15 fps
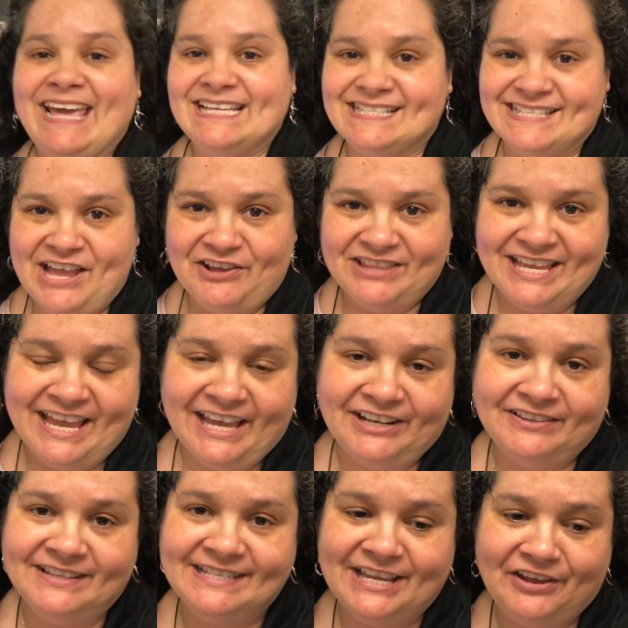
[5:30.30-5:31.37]
It's now the end
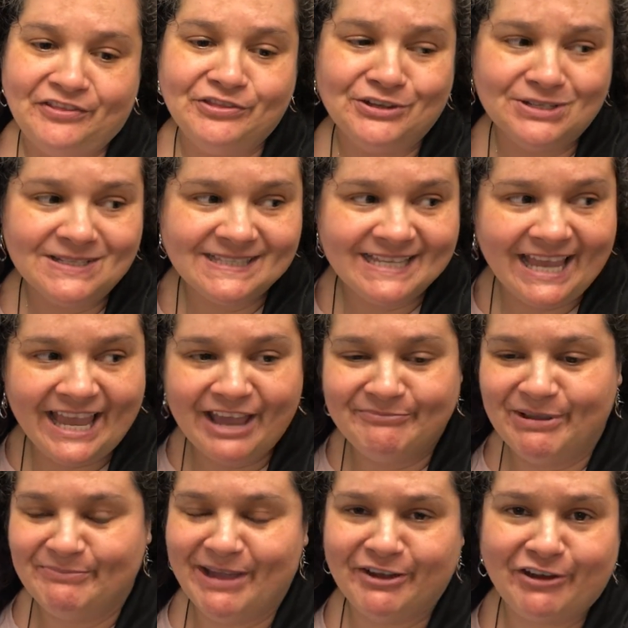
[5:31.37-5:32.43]
of the day on Thursday, and
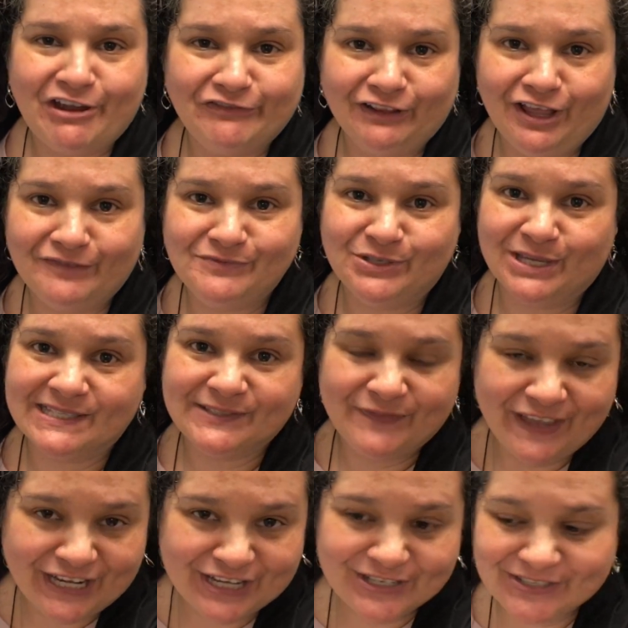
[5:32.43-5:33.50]
my Minecraft club just
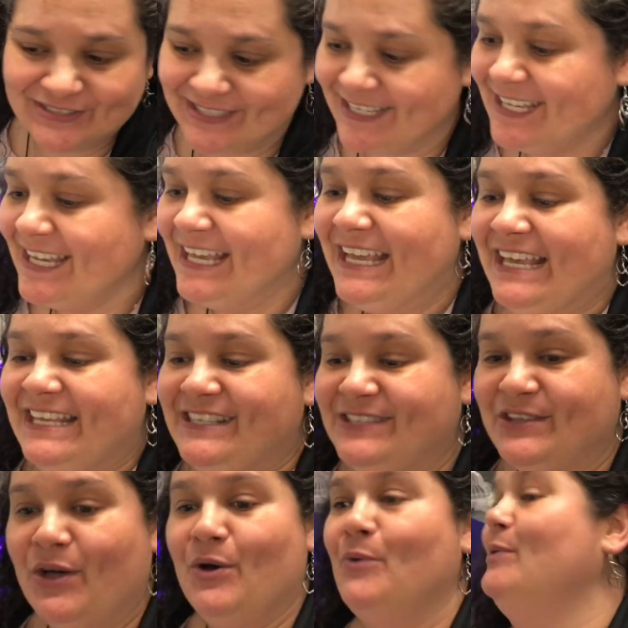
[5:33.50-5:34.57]
finished.
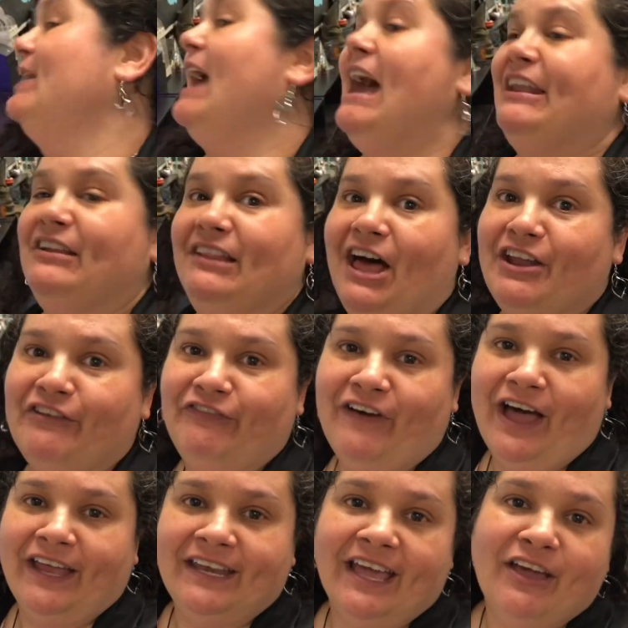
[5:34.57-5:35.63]
So we had a lot of
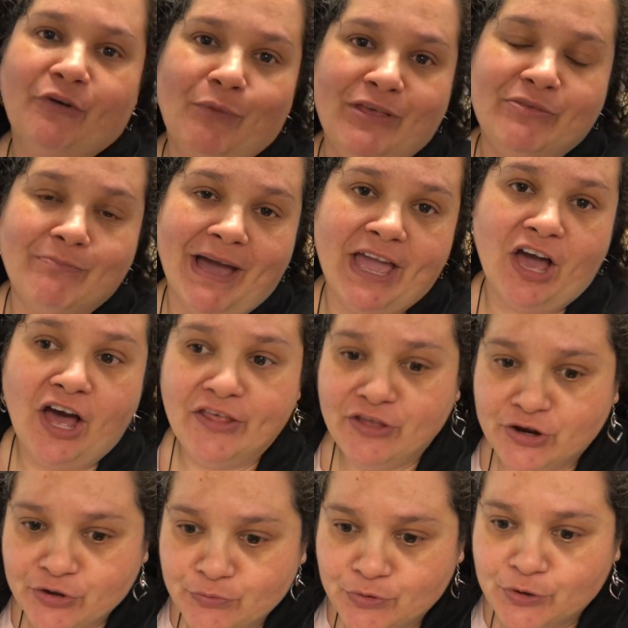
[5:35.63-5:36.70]
fun with my
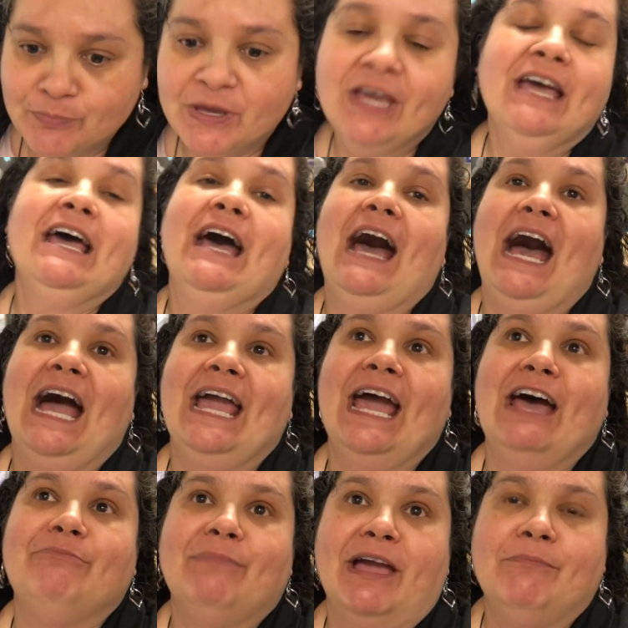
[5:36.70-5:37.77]
other group. I
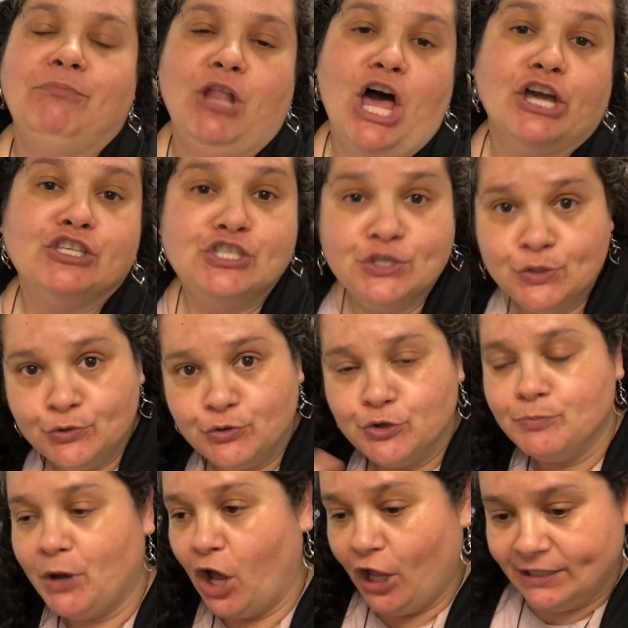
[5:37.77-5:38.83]
had my block two
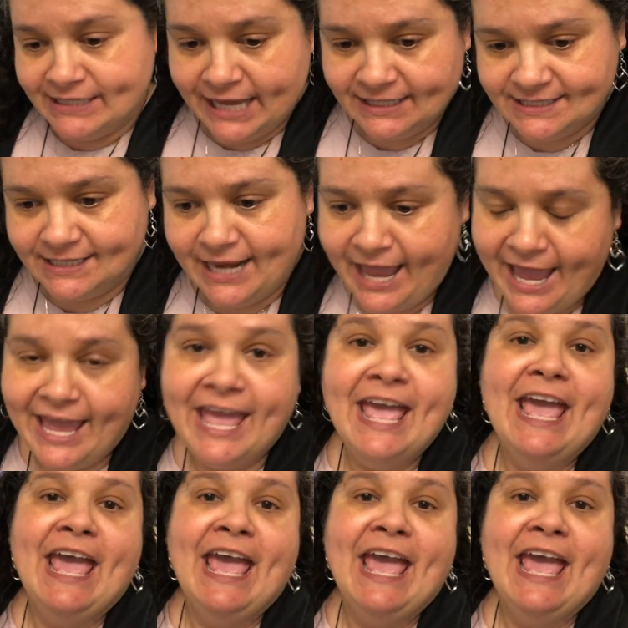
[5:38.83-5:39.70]
group all day today,